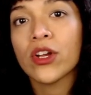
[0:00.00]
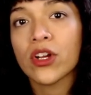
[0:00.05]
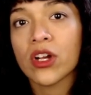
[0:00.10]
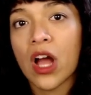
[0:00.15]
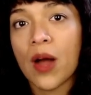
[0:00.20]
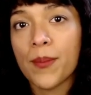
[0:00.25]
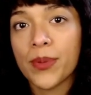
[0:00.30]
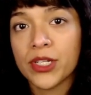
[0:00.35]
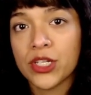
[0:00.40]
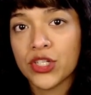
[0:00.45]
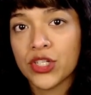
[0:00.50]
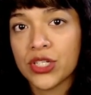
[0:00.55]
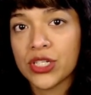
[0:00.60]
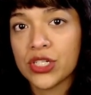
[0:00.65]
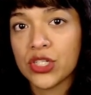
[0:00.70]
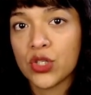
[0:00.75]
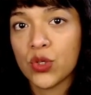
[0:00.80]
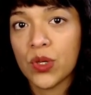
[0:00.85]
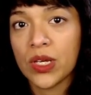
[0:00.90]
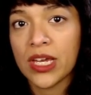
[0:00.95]
competition is
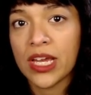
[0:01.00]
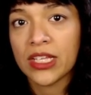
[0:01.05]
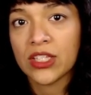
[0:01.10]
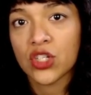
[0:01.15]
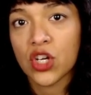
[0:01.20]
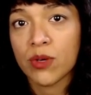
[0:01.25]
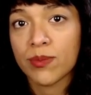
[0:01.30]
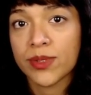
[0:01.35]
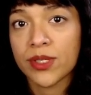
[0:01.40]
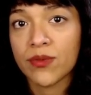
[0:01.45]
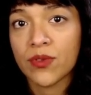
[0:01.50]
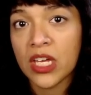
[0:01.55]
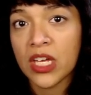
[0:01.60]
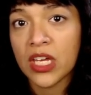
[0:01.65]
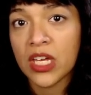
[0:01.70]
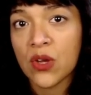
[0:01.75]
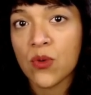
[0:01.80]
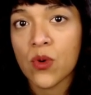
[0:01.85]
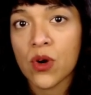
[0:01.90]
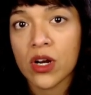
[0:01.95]
doing in terms of
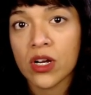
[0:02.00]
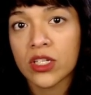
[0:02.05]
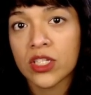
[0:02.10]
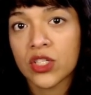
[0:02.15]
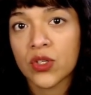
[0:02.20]
keywords.